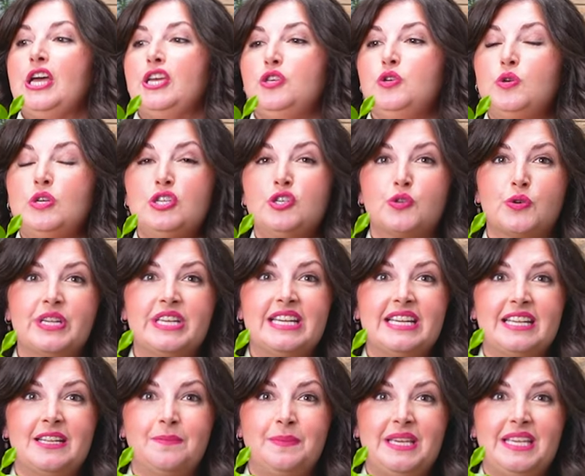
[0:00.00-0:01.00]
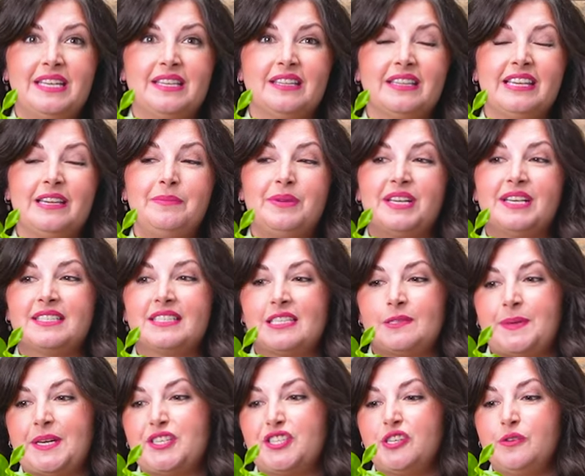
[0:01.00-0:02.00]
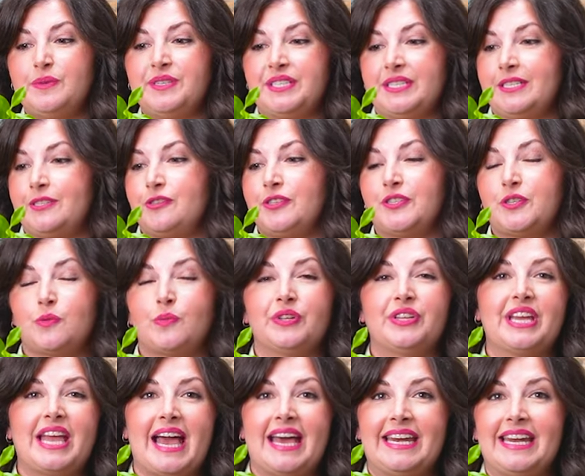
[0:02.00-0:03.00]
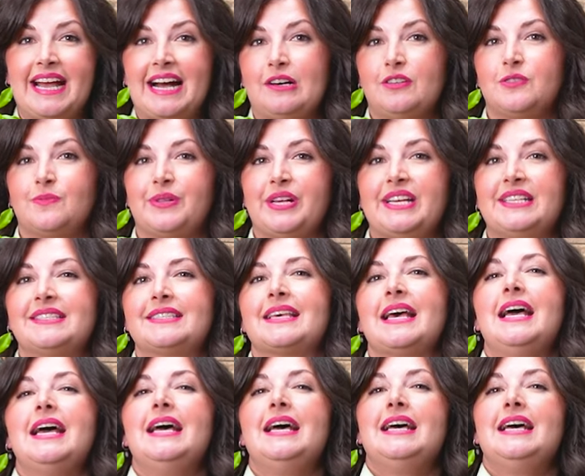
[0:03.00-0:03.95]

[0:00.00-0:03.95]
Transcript: you can treat it immediately because especially with citrus or really any houseplants,